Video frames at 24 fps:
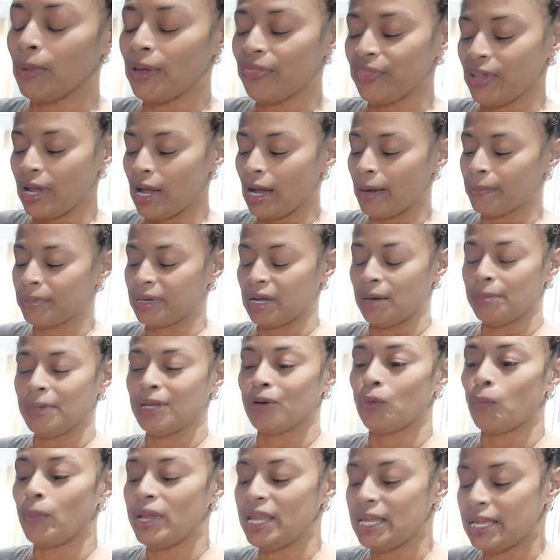with the
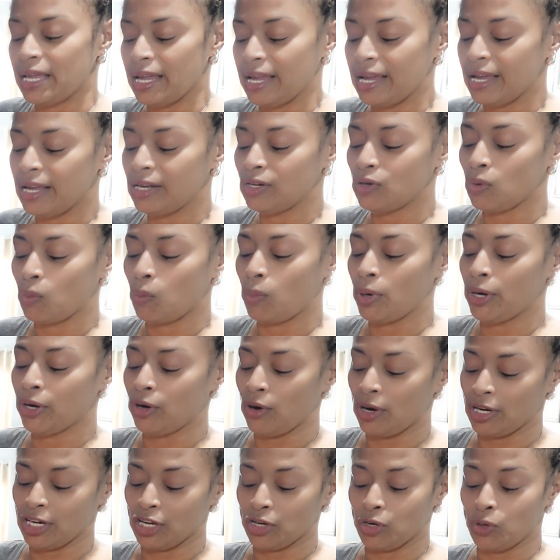upcoming weekend, we're
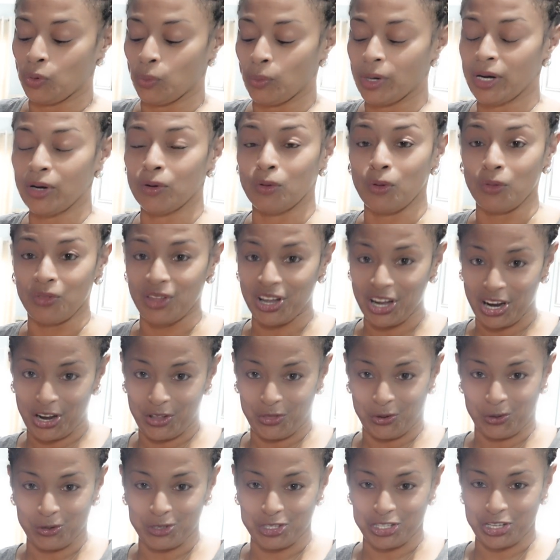gonna grill the
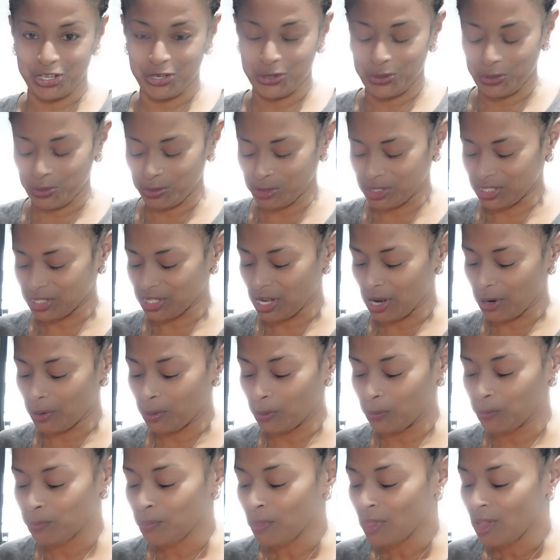other two.
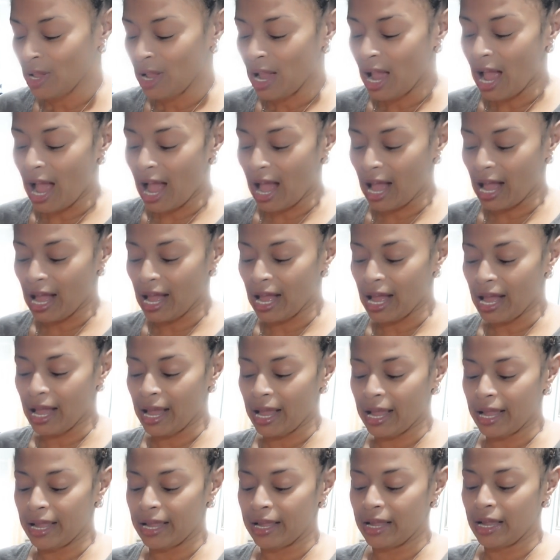So
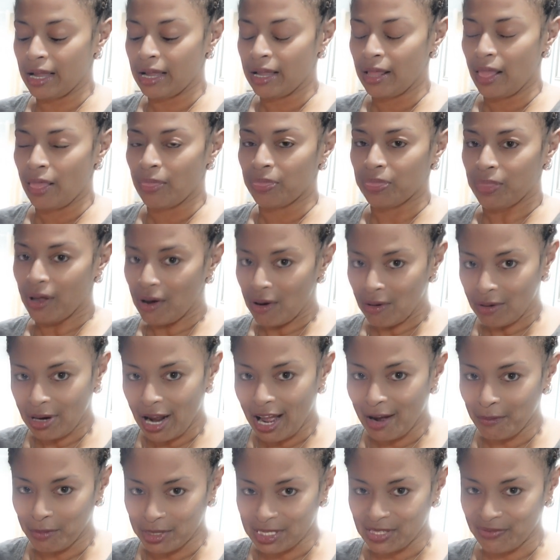I thought
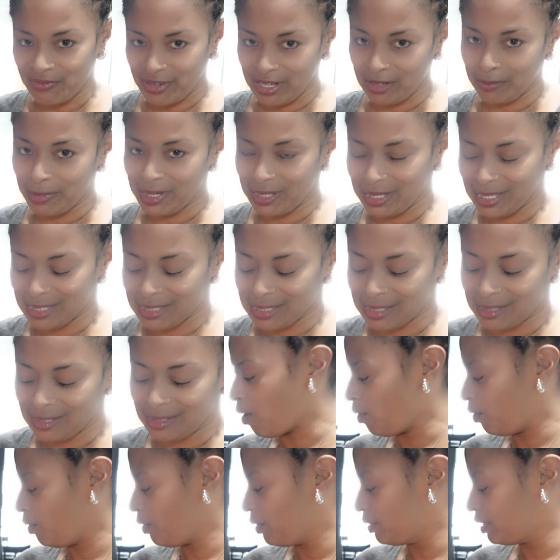I was filming this
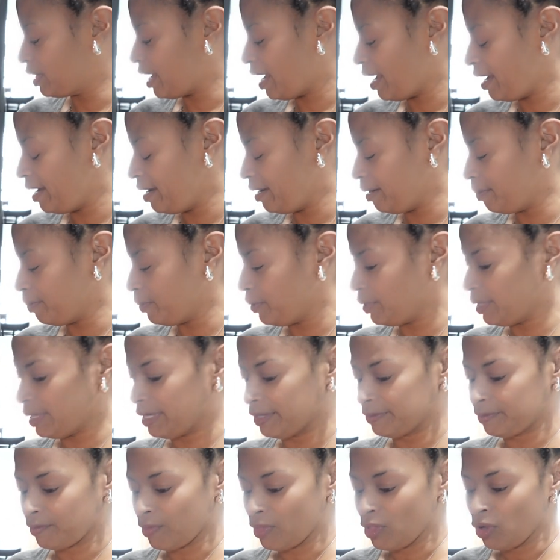on
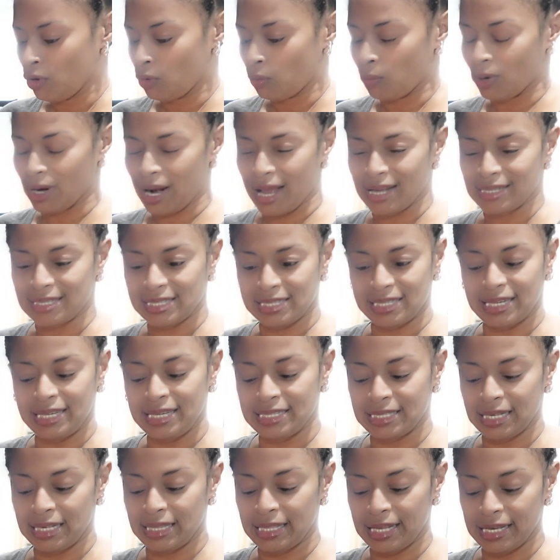camera when I
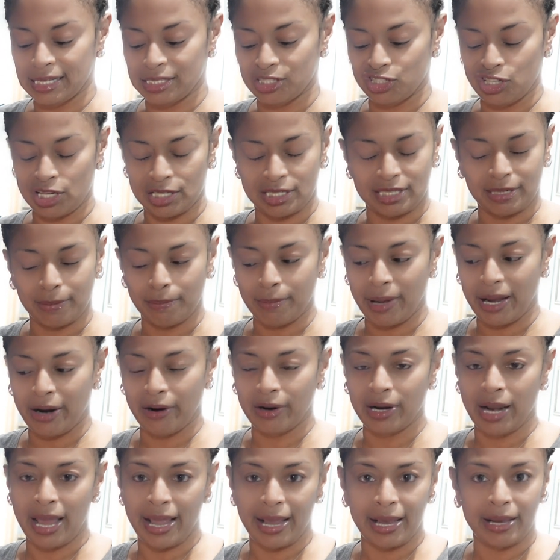seasoned this just to
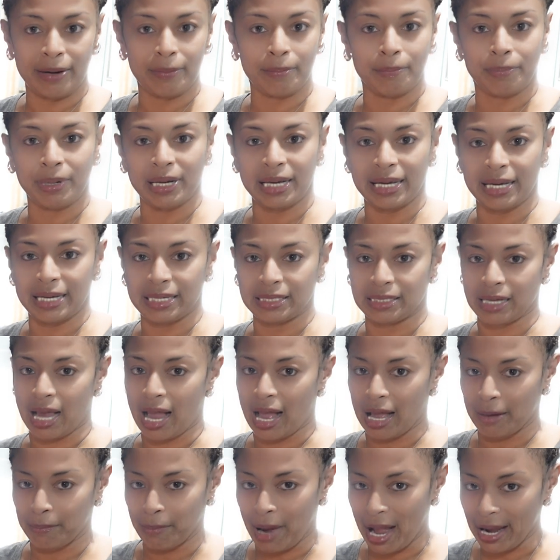marinate, but
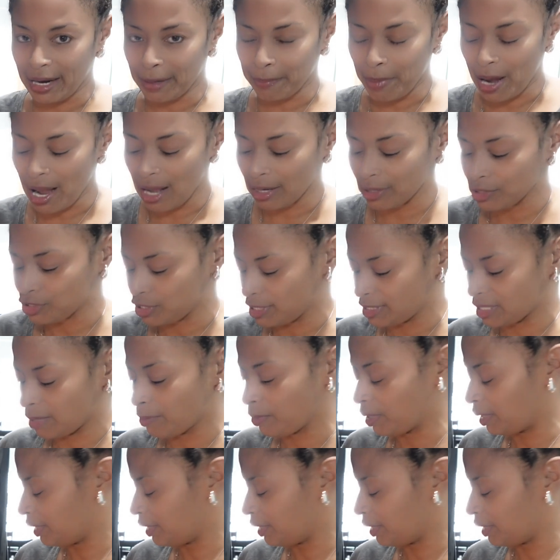my apologies. I'm gonna